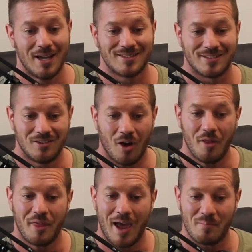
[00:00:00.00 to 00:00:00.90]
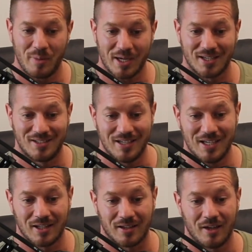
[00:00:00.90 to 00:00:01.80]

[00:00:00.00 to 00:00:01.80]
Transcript: it's not that big a deal